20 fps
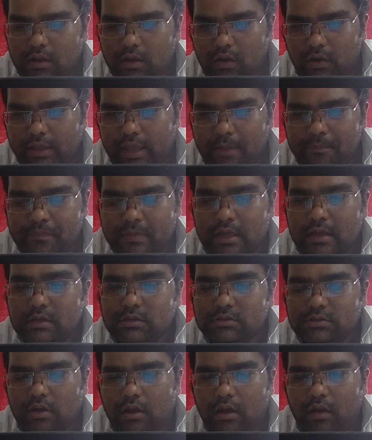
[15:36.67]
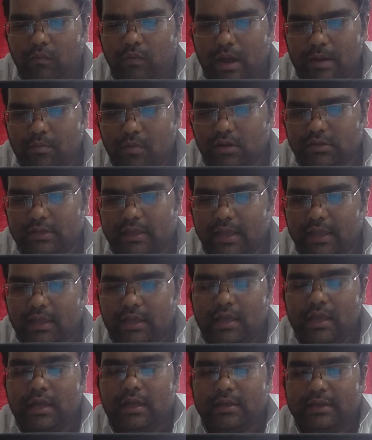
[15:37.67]
Okay, so one more
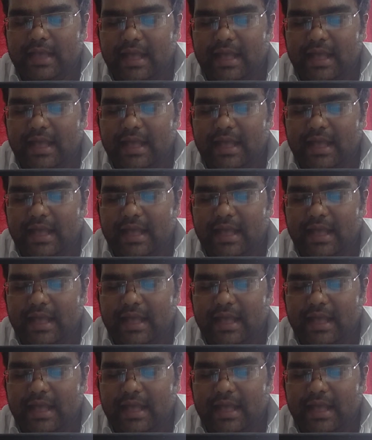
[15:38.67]
thing,